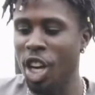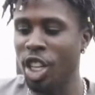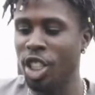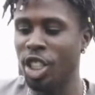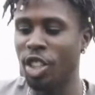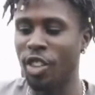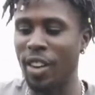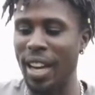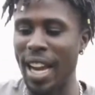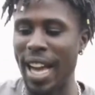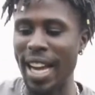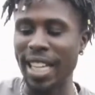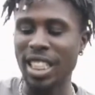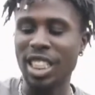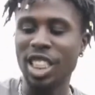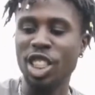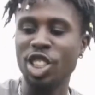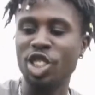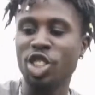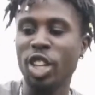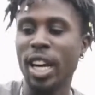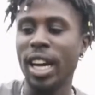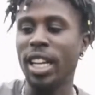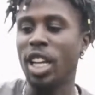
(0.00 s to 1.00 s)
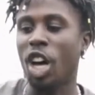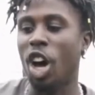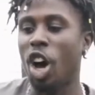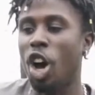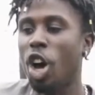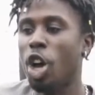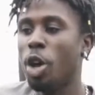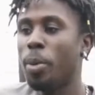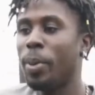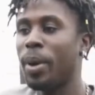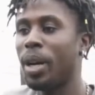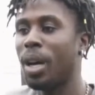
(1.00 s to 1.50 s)
you're relaxing and trying to
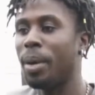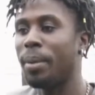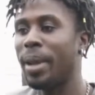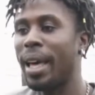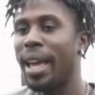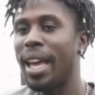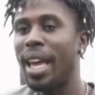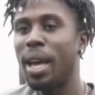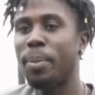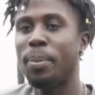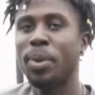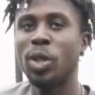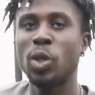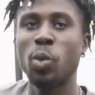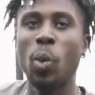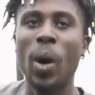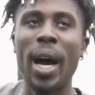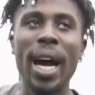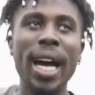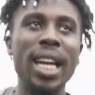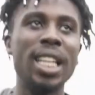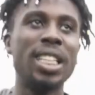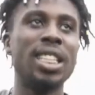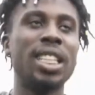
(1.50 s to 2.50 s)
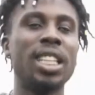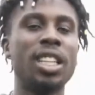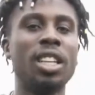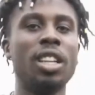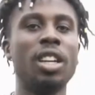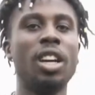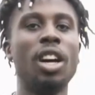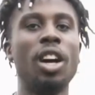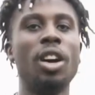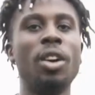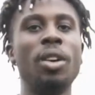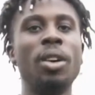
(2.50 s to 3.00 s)
open up that hip as wide as it can
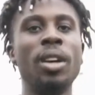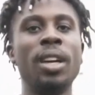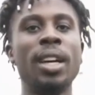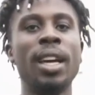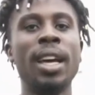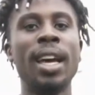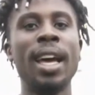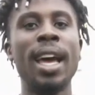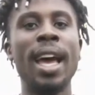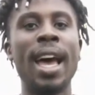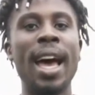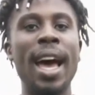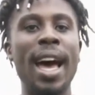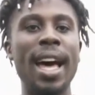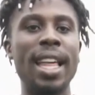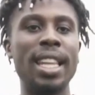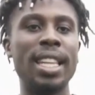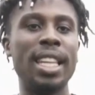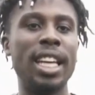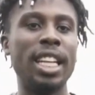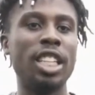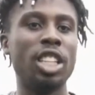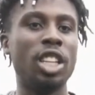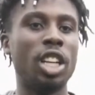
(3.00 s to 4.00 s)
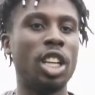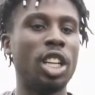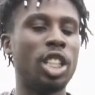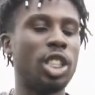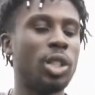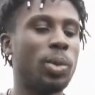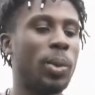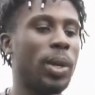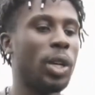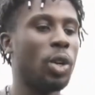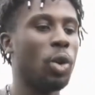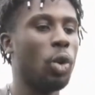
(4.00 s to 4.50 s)
go, and then you're going to
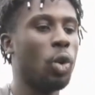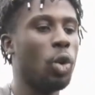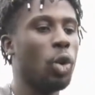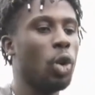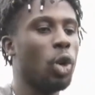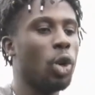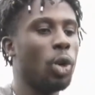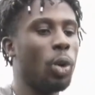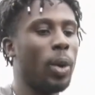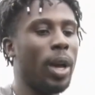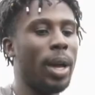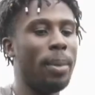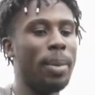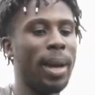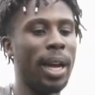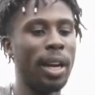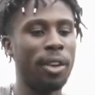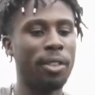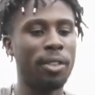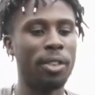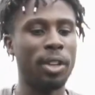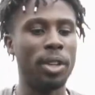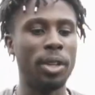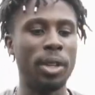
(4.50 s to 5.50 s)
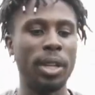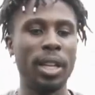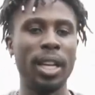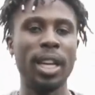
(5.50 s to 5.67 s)
swing all the way back through.